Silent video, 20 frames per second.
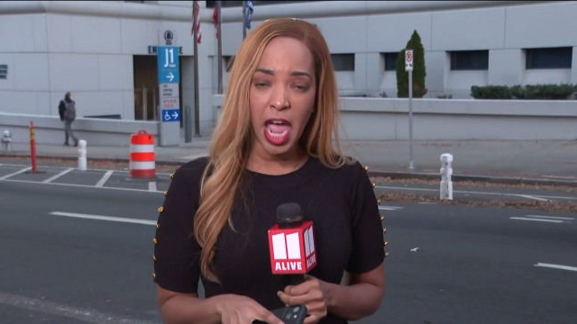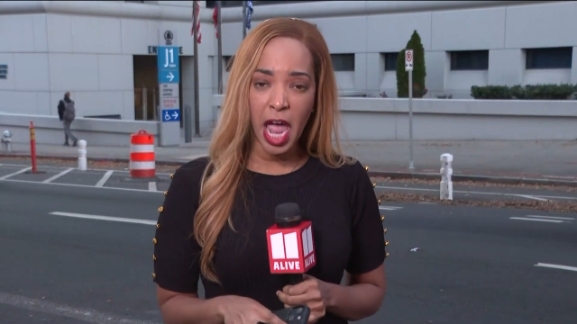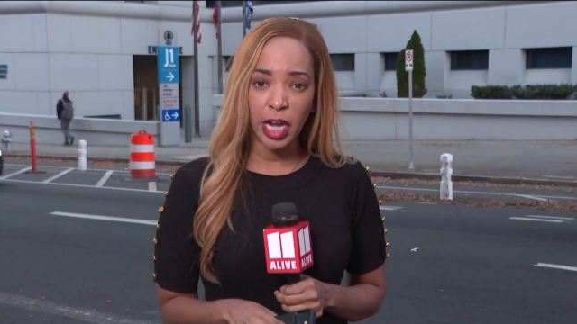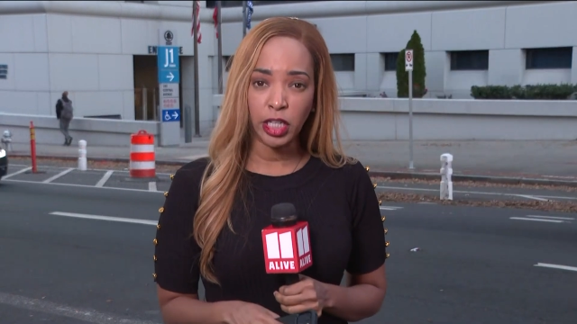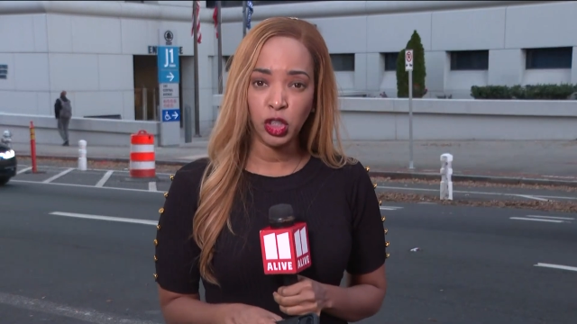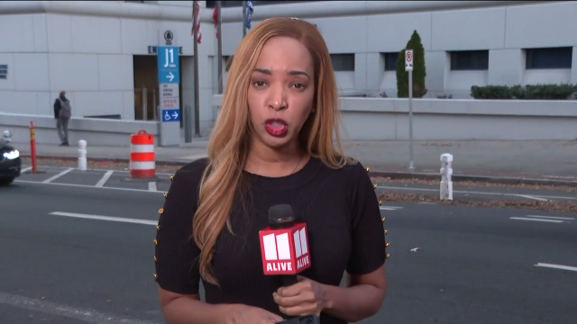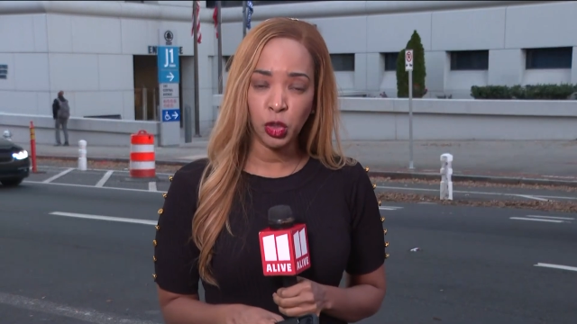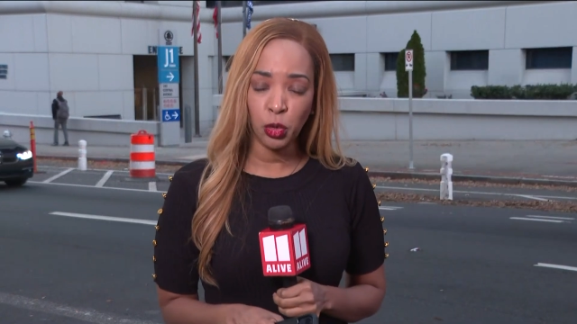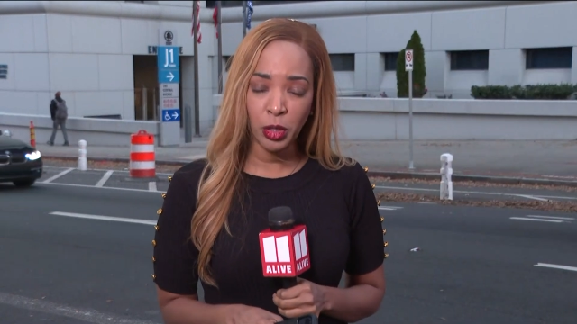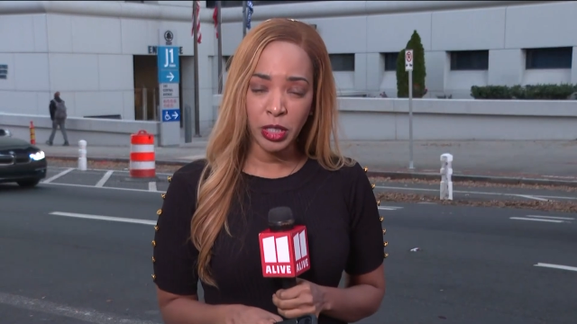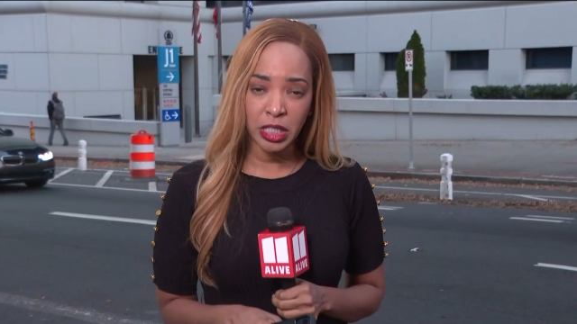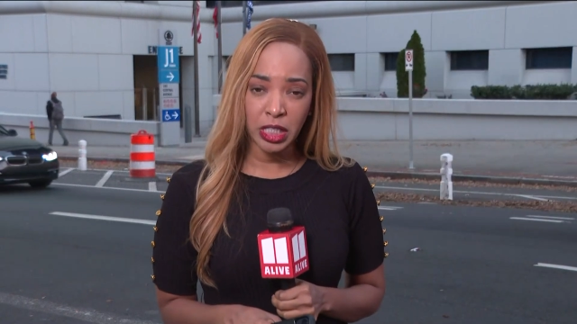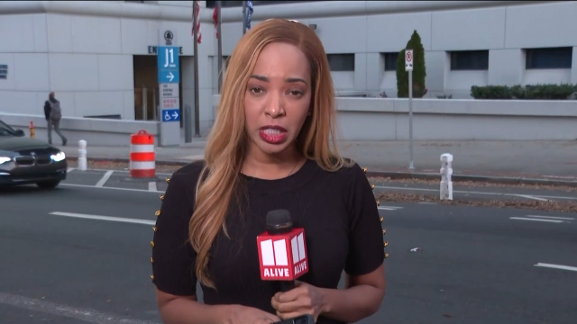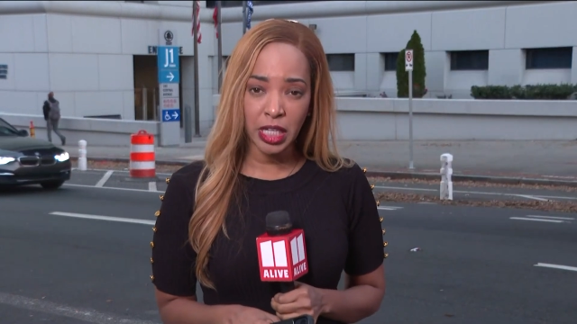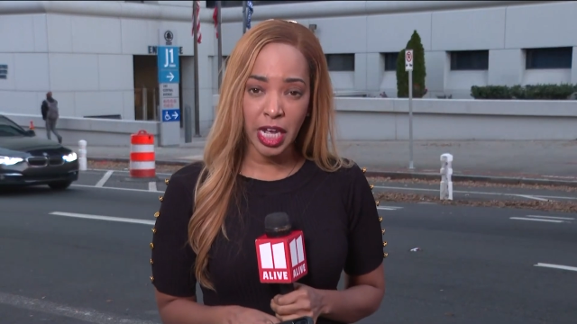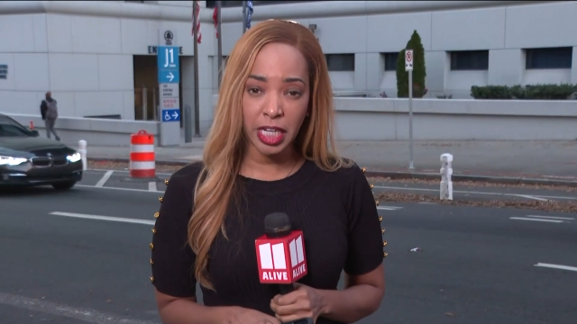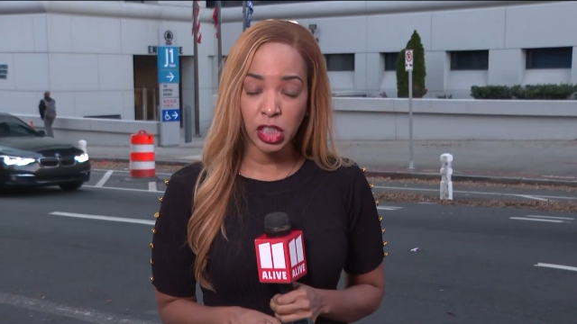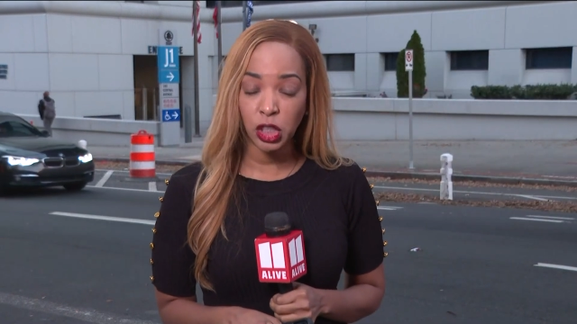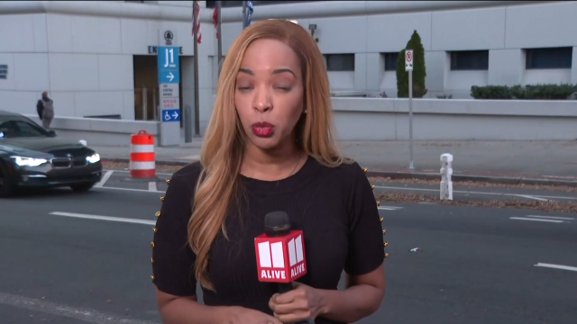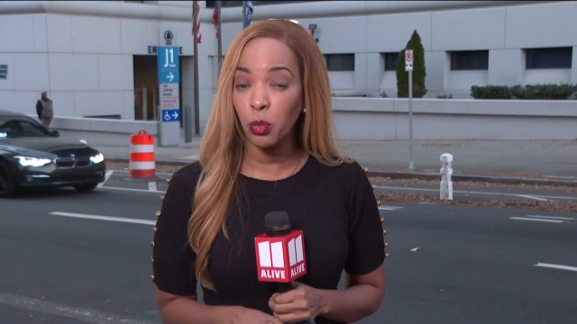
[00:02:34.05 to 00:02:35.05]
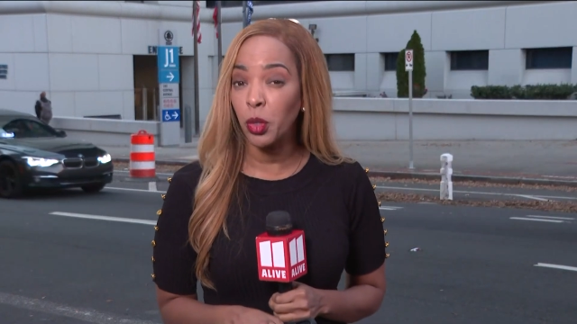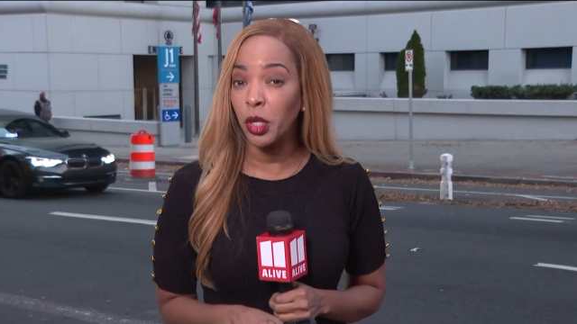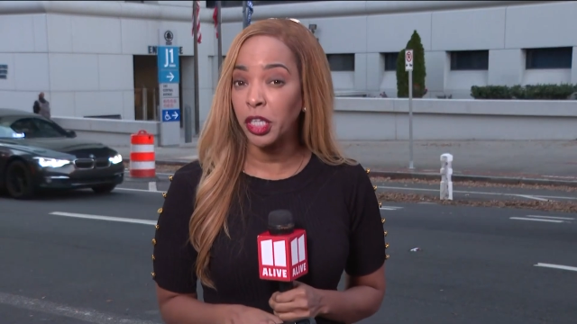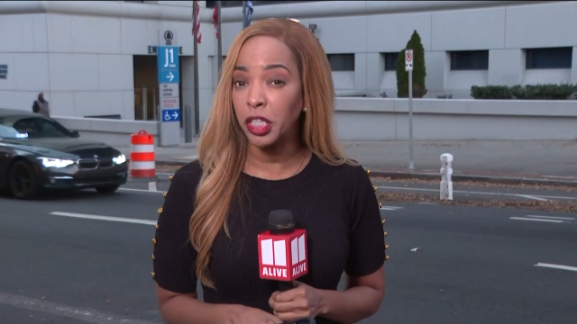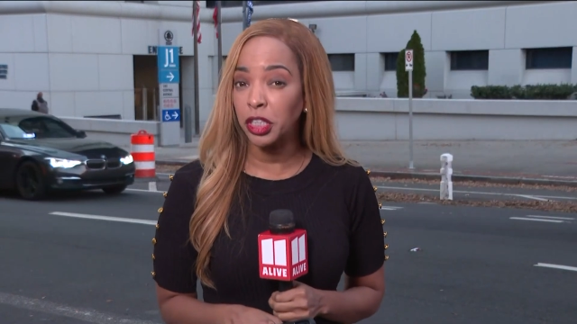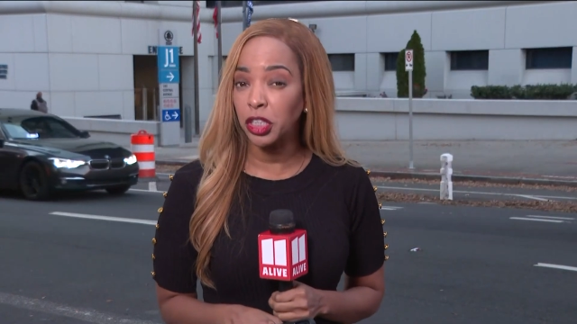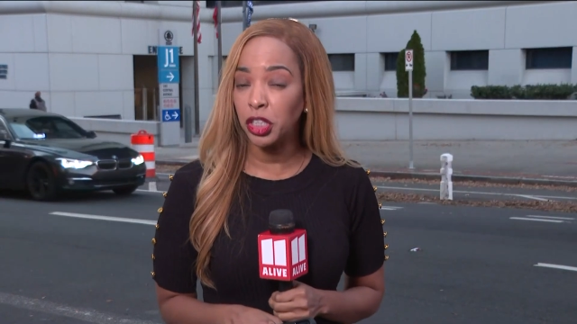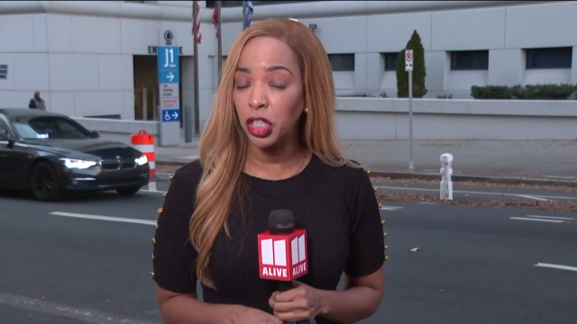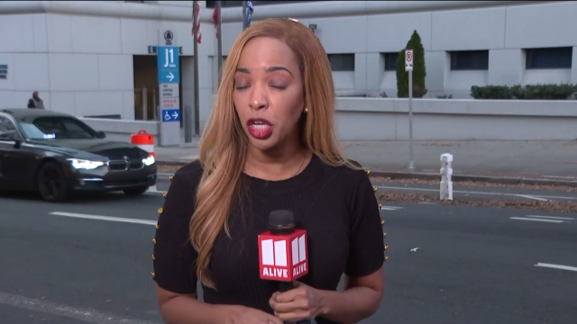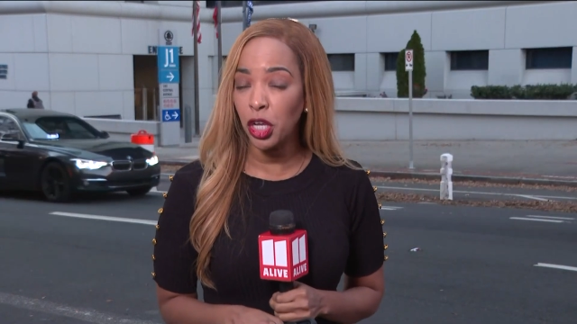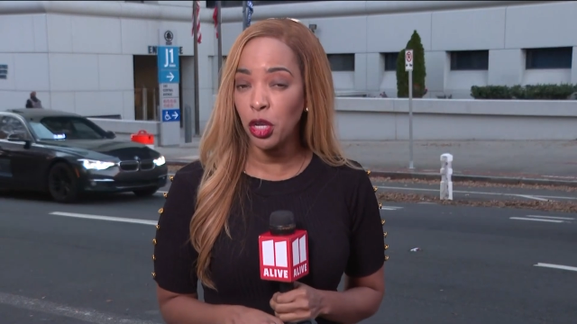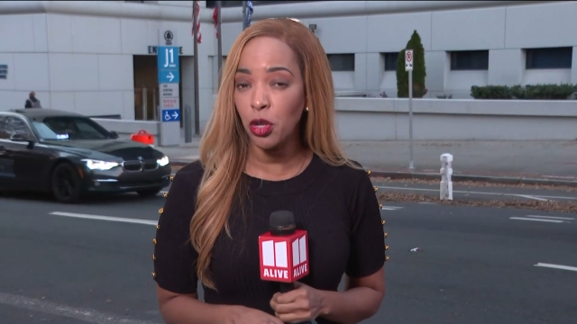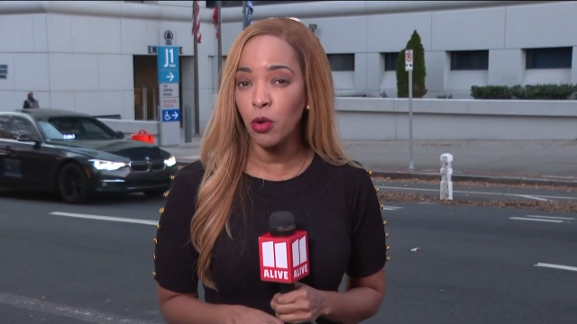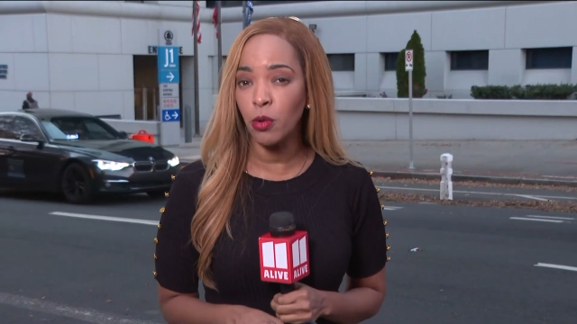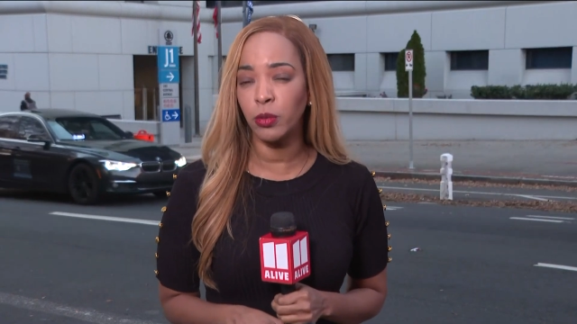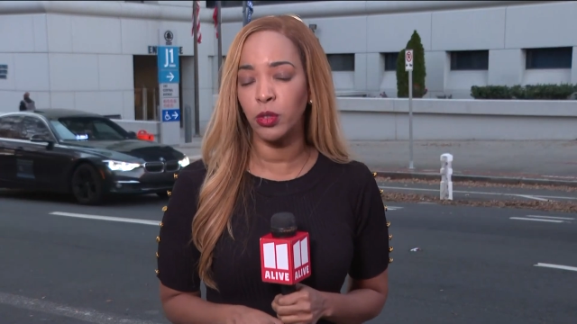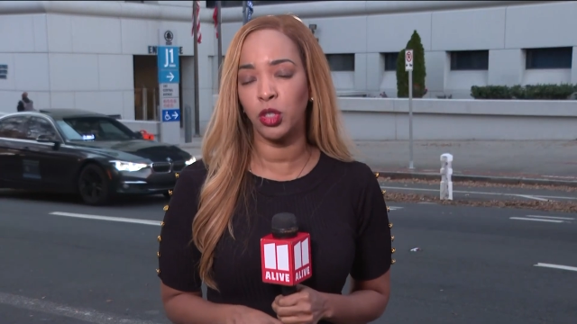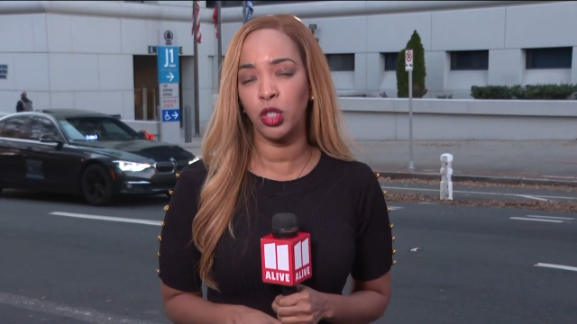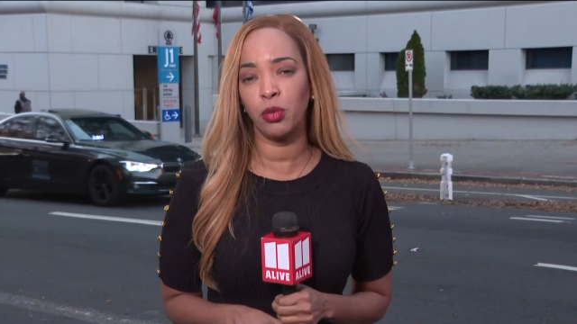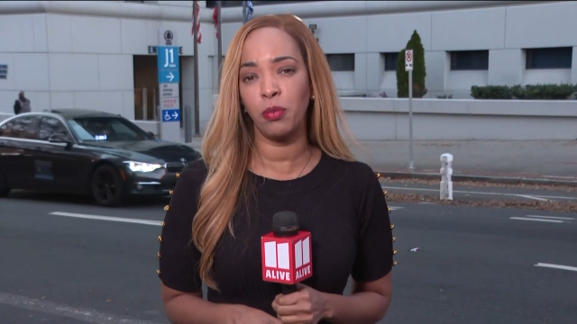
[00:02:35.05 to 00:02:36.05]
and jury selection will
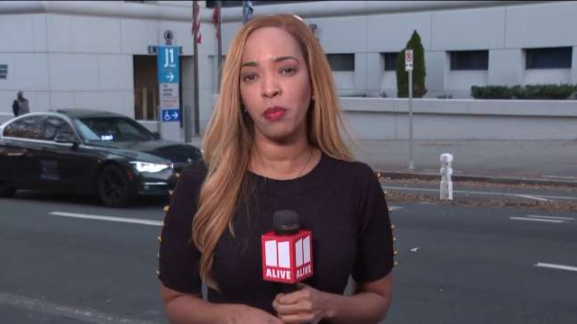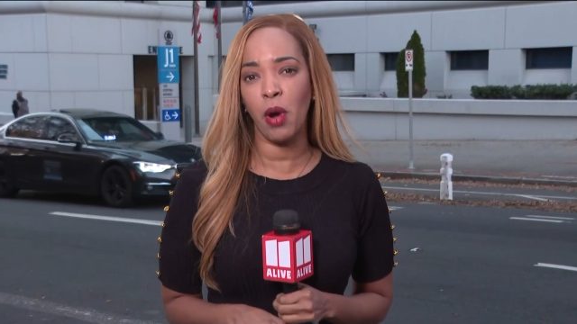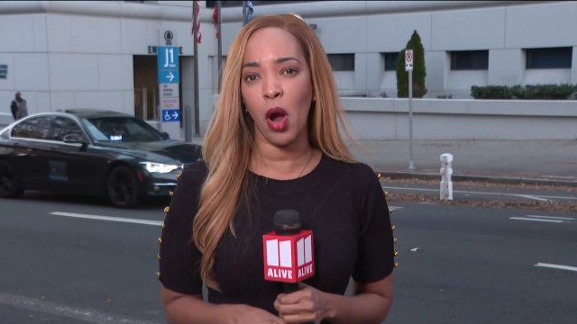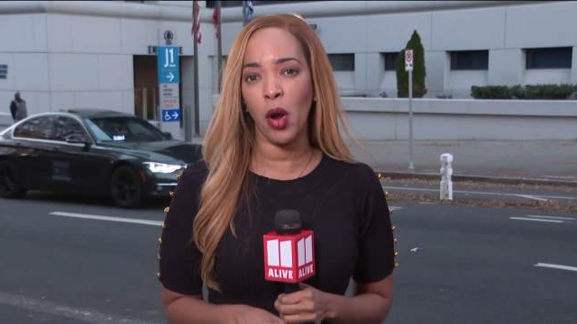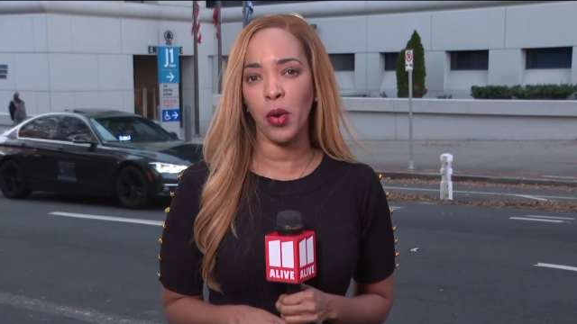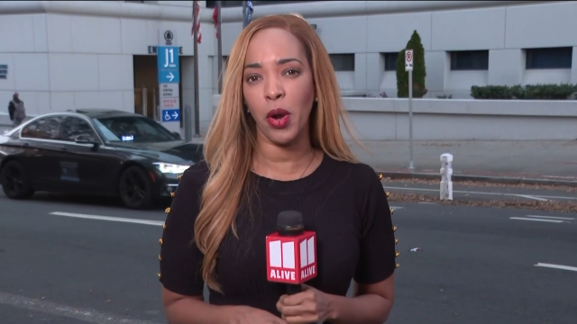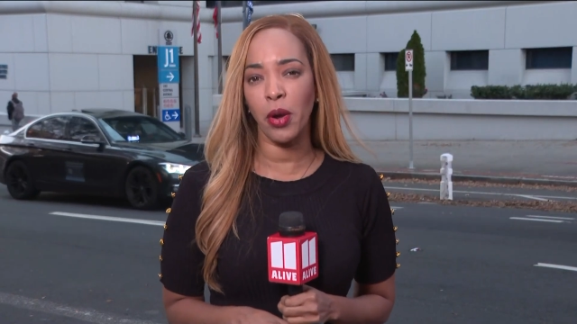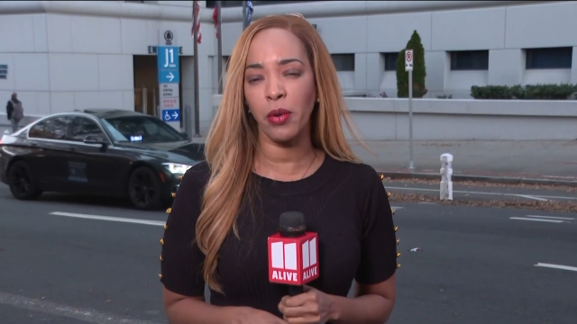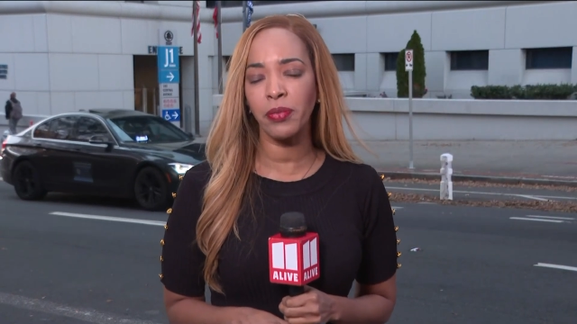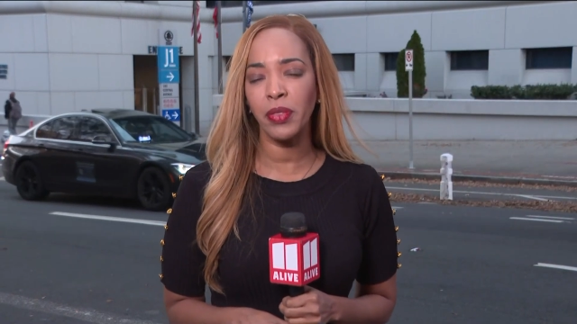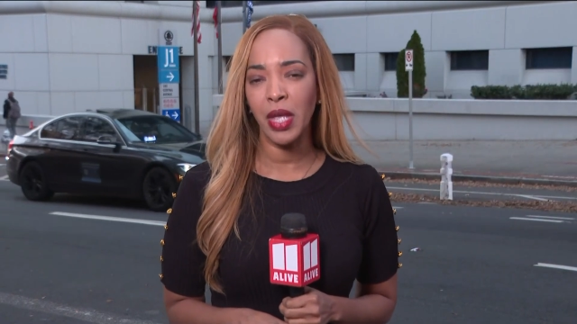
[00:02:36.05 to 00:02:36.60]
continue tomorrow.